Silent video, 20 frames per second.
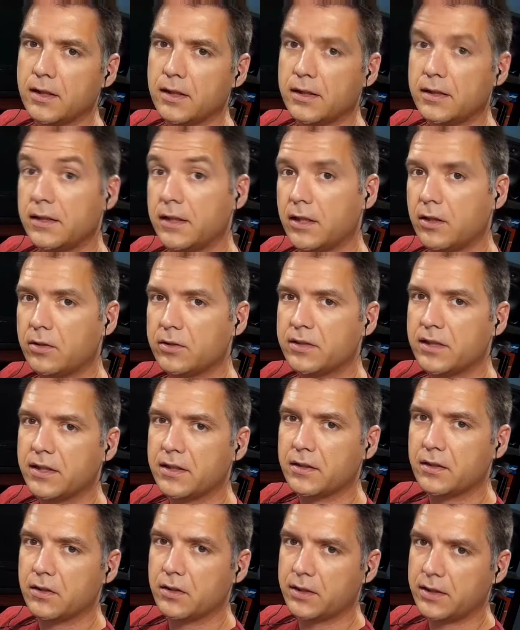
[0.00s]
Now I'll
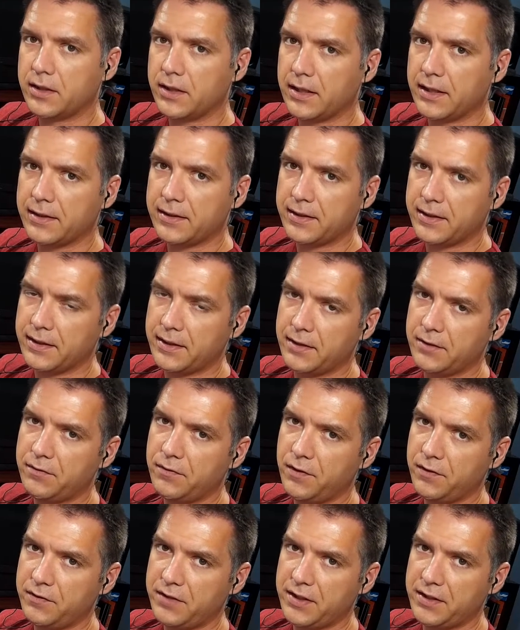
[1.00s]
take a look at the
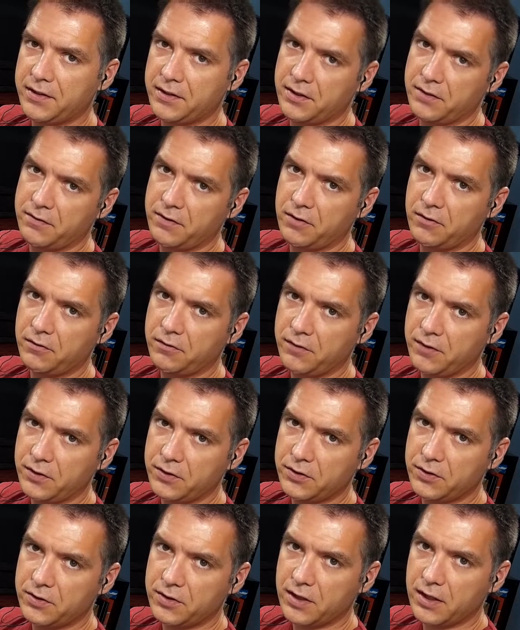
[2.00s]
15 different
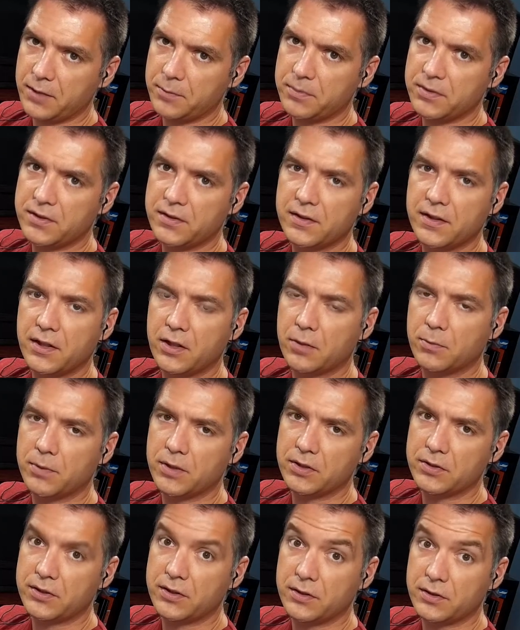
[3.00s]
filter types that are
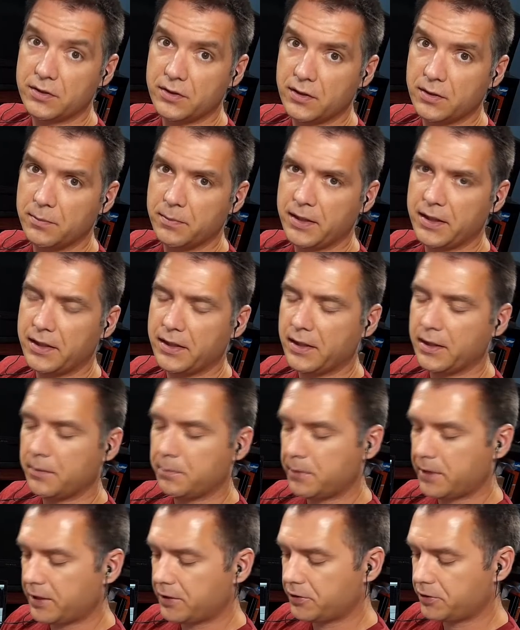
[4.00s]
built into the
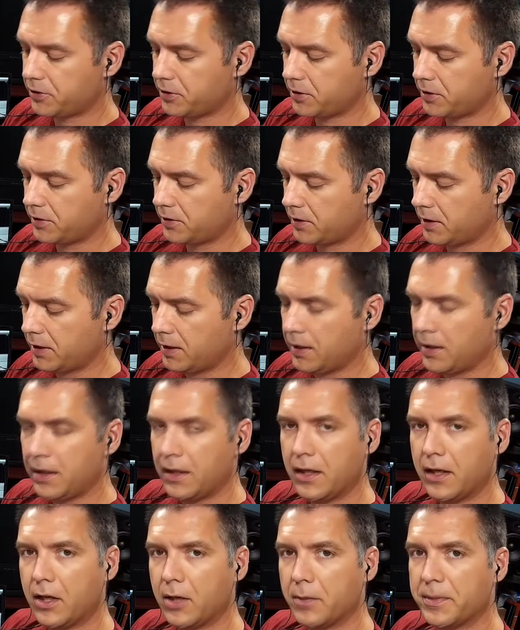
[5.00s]
miniAtmegatron.
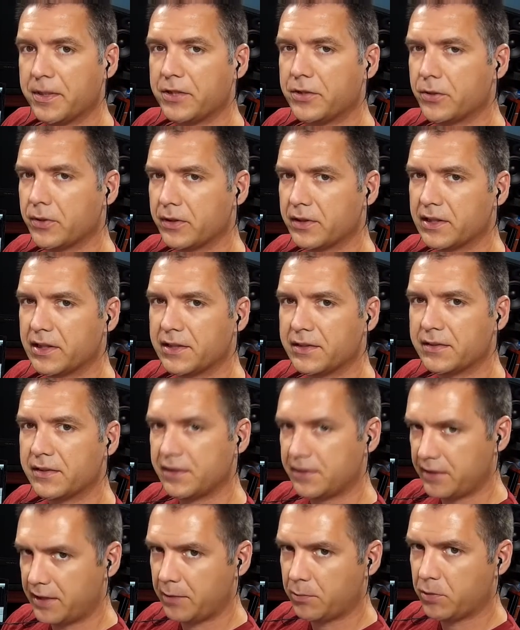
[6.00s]
I'll be doing this
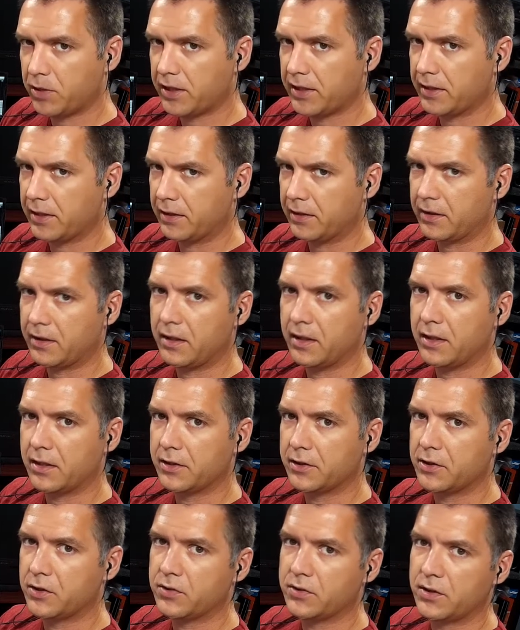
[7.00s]
the same way,
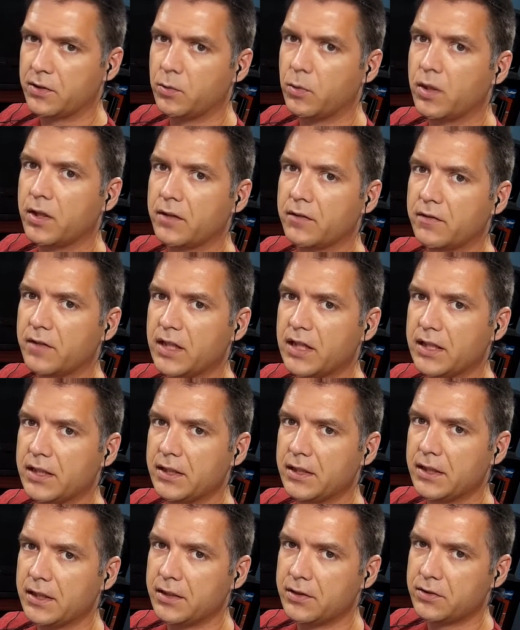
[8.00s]
using one of
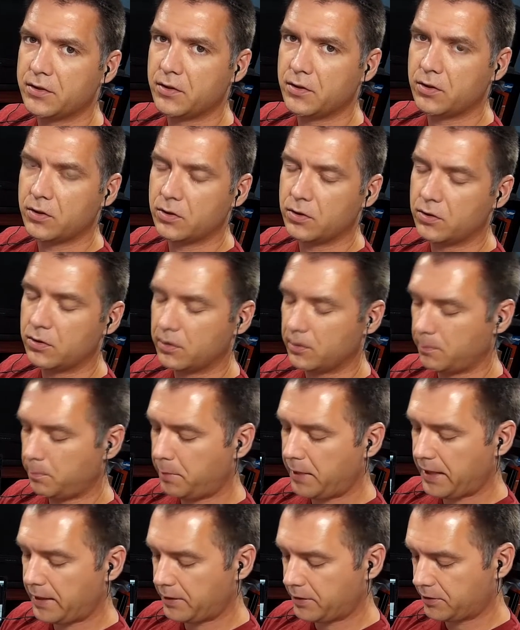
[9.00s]
the internal
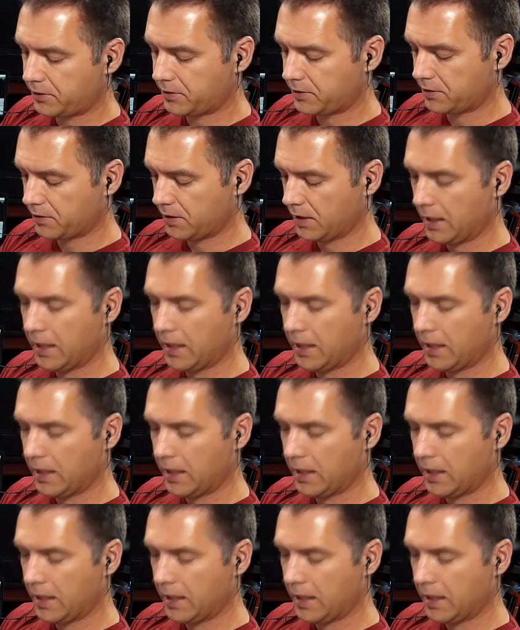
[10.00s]
patterns.